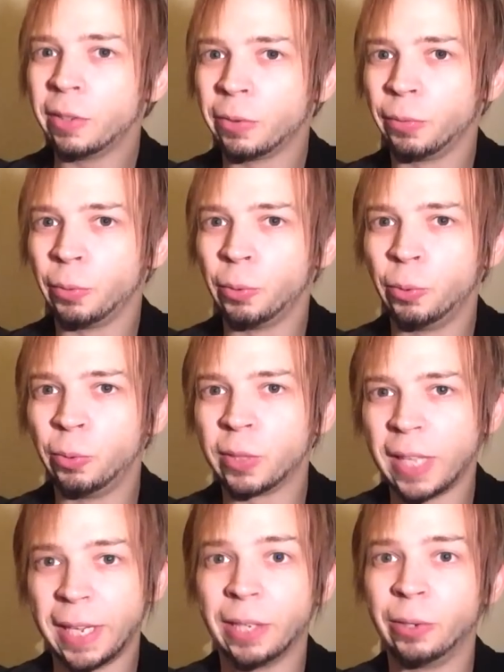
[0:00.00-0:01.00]
through
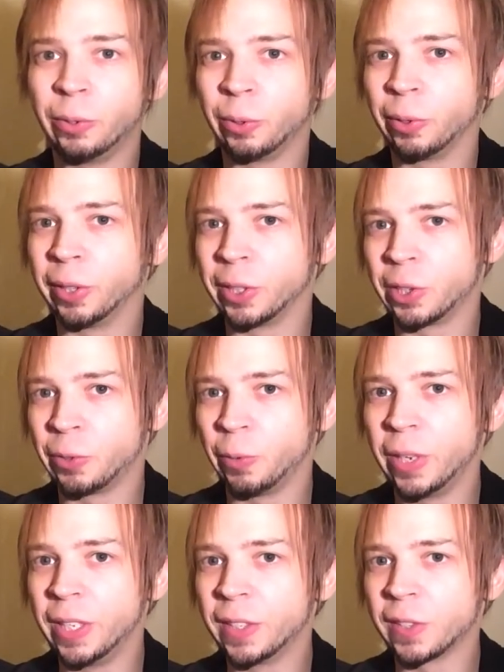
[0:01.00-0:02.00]
town or around the
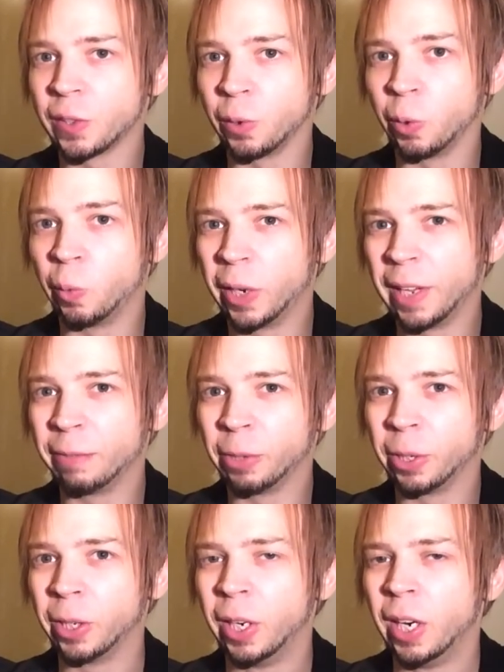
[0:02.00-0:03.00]
streets or
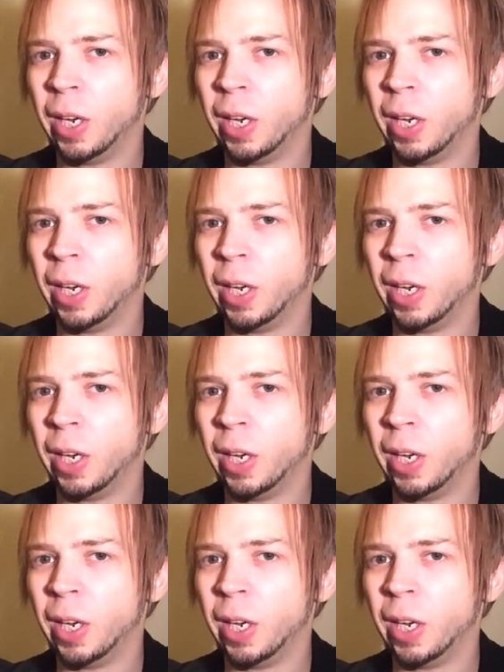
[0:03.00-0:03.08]
whatever,